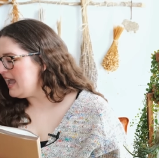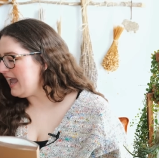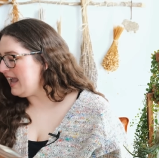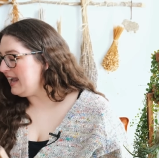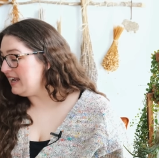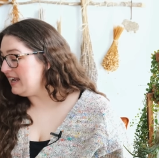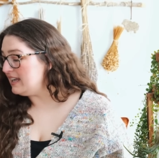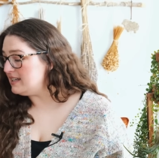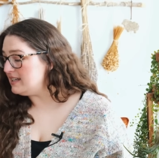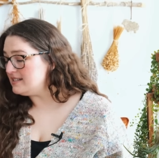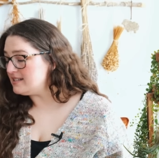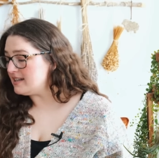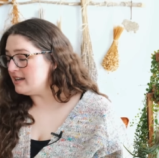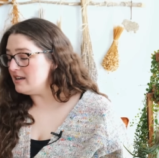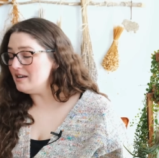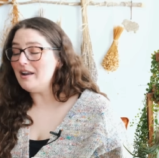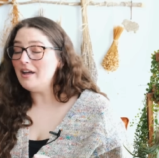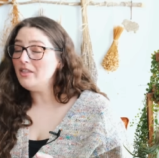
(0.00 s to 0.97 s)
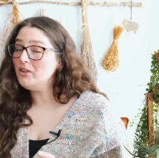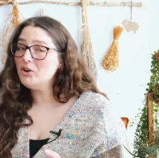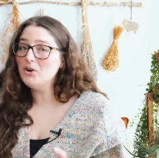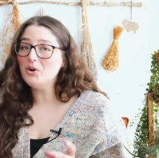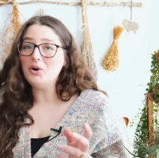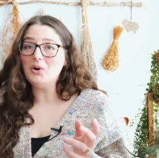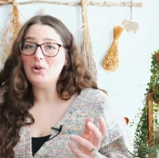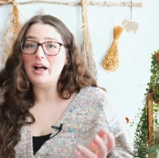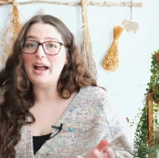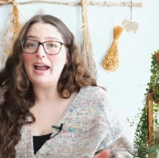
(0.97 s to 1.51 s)
And another
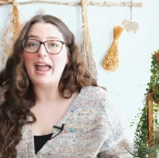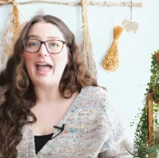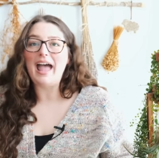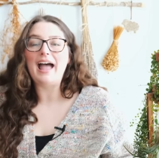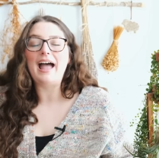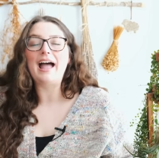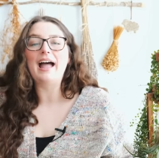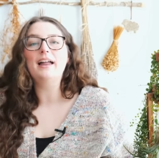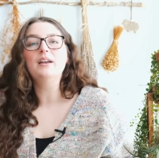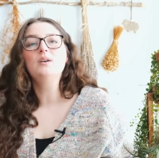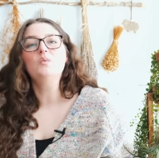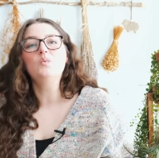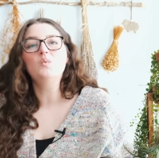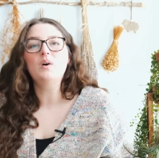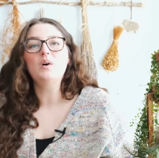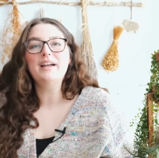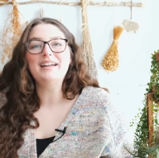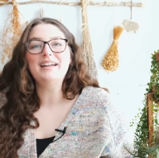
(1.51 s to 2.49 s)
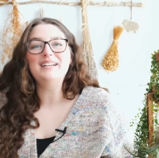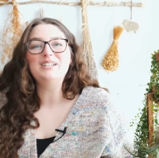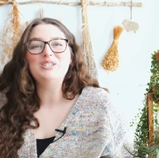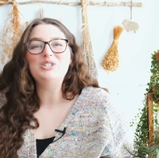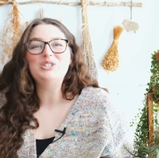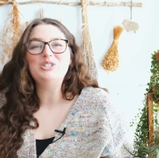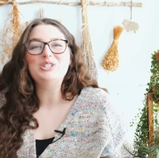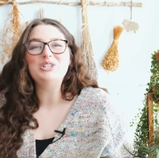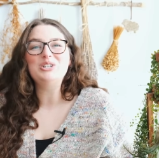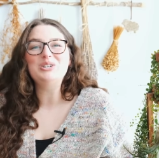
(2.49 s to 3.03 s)
goal I had
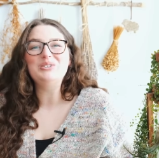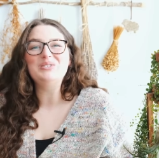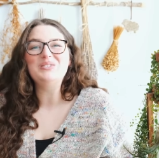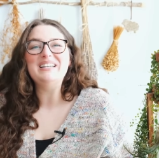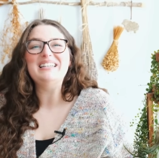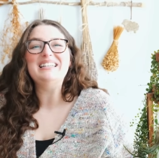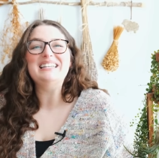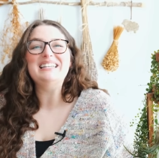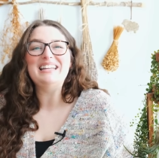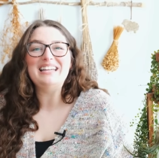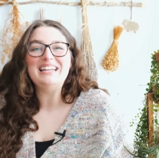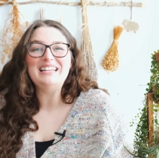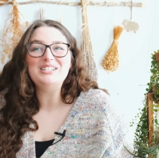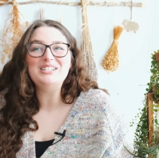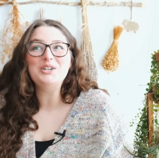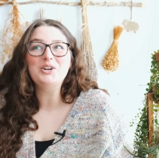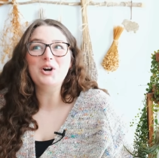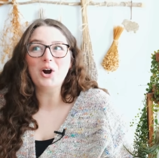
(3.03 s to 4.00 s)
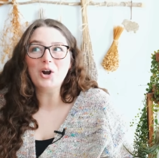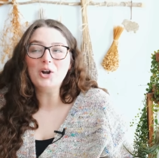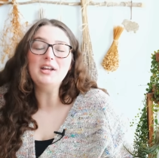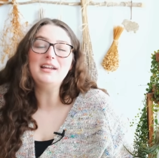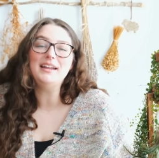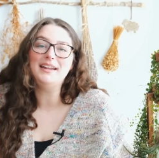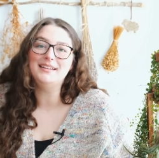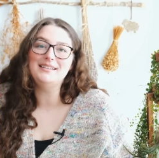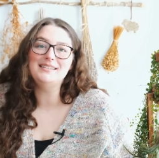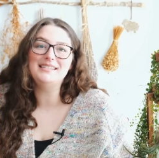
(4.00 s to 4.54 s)
was to knit
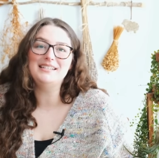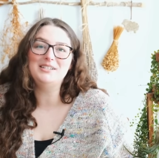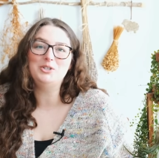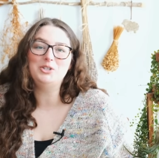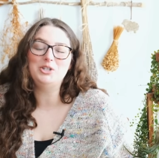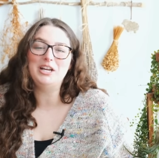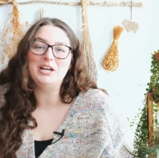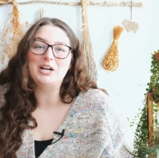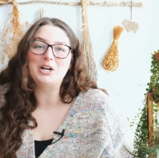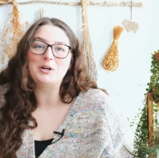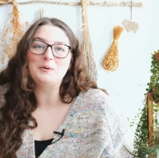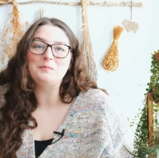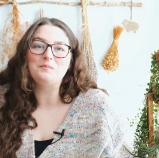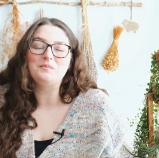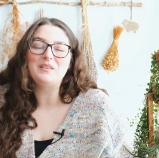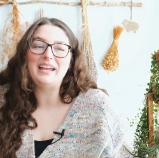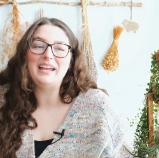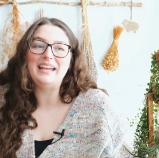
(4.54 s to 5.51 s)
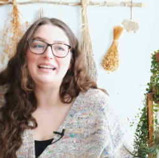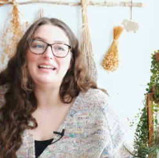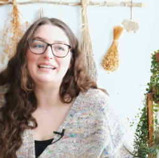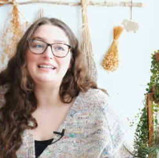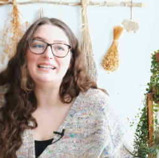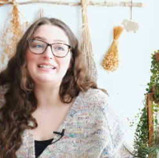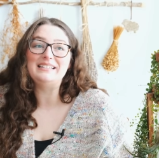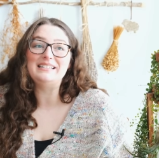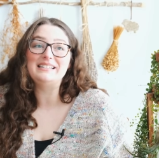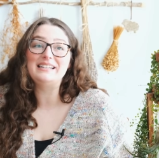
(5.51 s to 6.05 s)
cardigans this year.
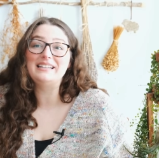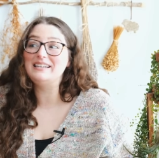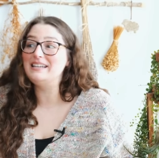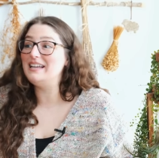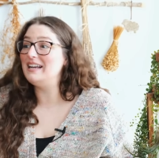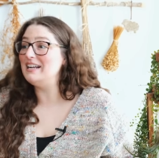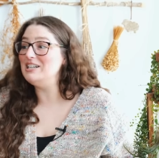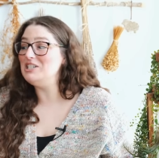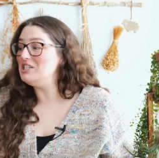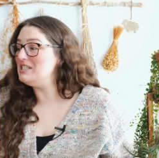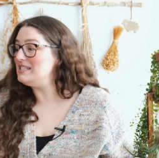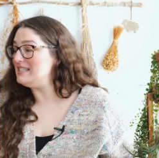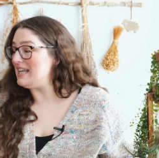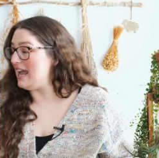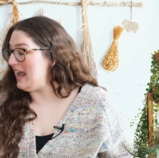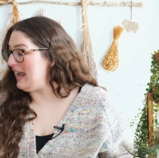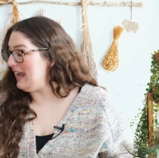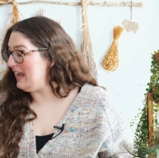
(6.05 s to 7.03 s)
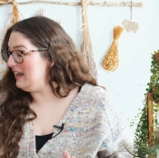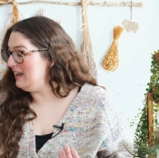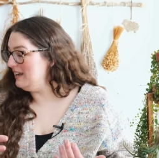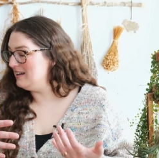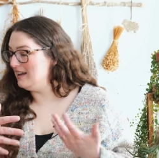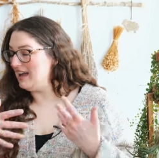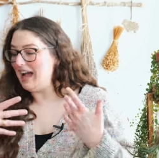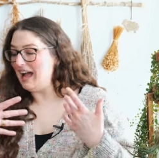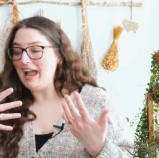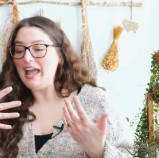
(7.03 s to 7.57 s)
And can I just say,
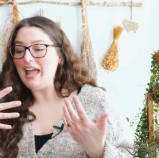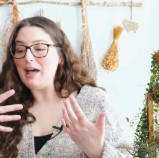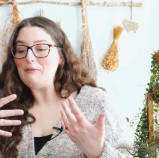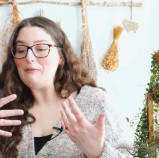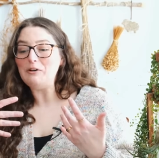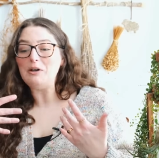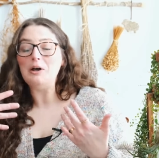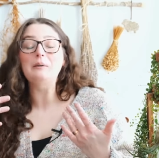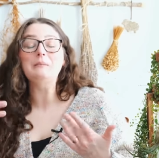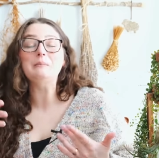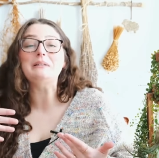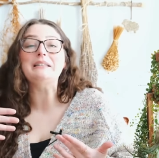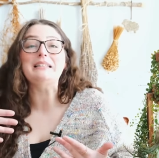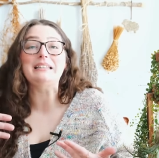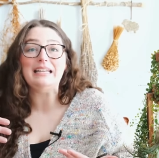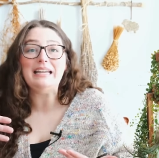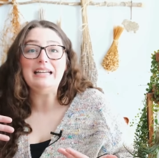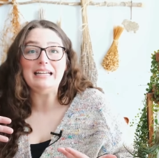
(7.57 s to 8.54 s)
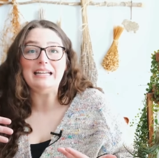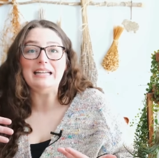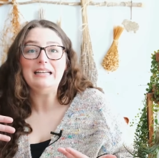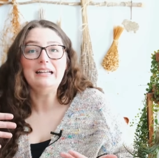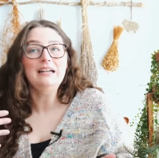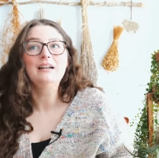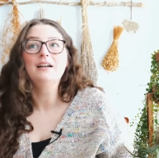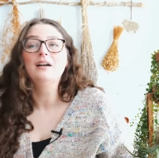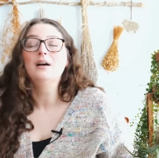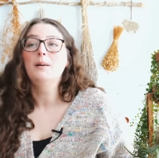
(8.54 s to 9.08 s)
I have
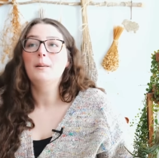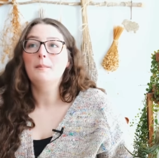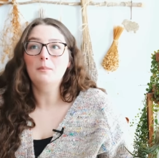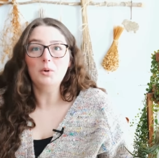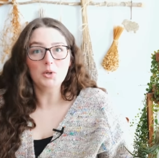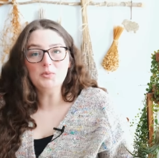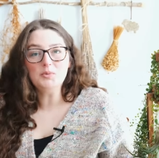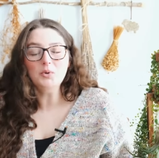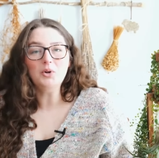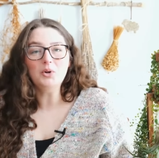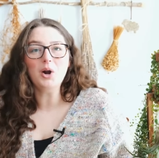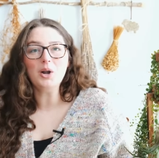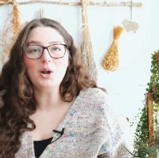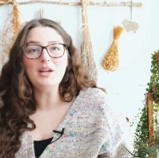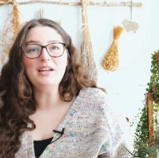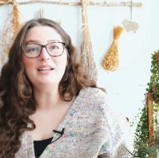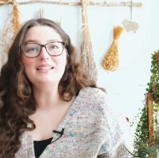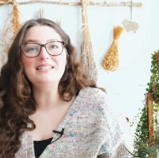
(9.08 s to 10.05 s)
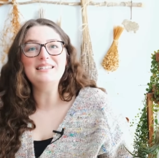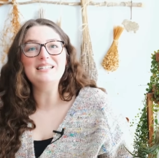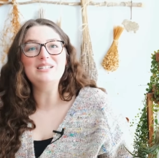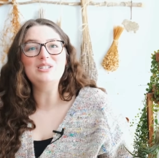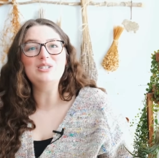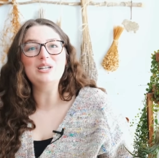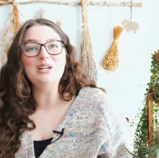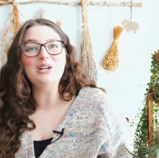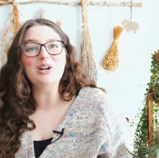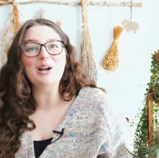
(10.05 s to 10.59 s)
completed multiple cardigans
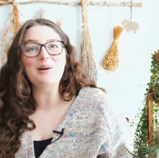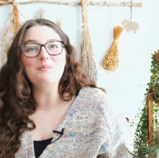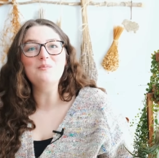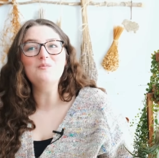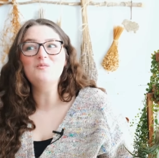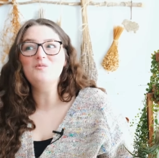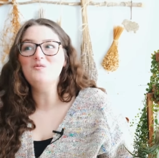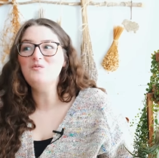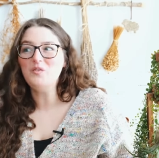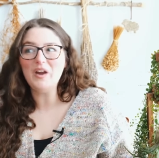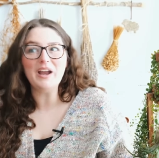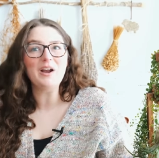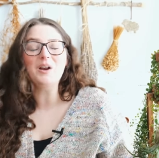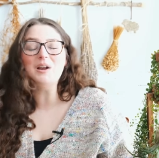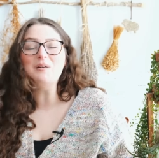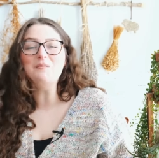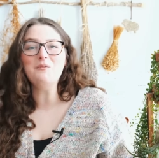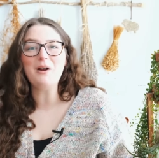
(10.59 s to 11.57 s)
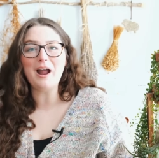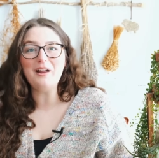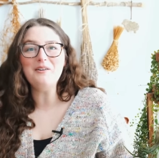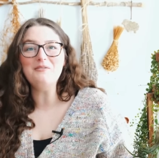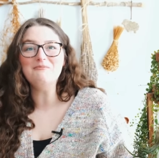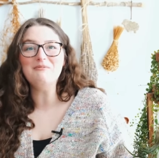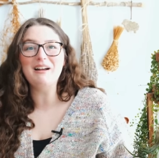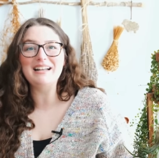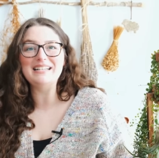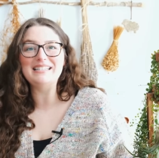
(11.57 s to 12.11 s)
this year, and I'm very proud
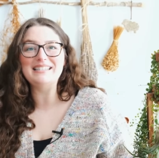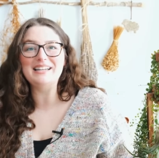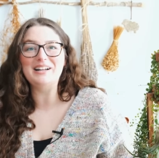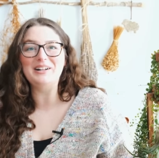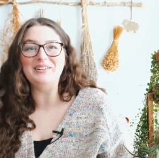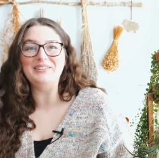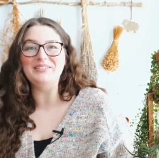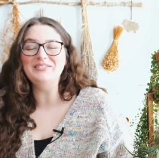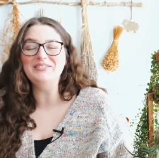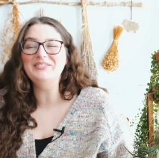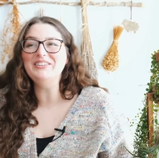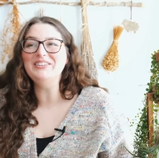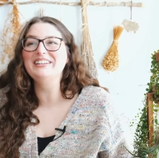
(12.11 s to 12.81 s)
of myself.